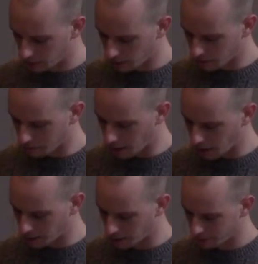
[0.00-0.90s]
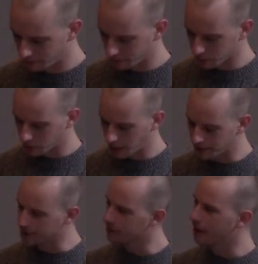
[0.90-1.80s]
of God. Right?
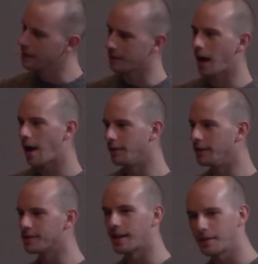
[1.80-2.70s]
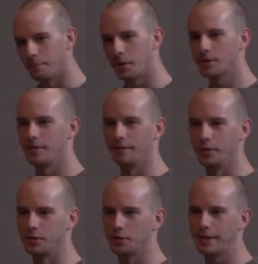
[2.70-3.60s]
The Son of God, the second person of
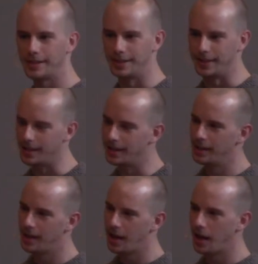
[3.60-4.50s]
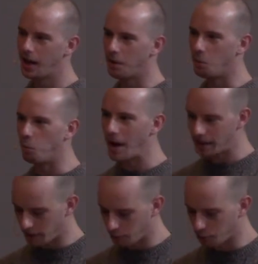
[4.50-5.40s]
the Trinity,
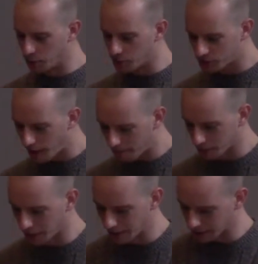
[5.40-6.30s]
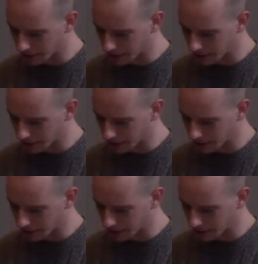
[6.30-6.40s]
went through suffering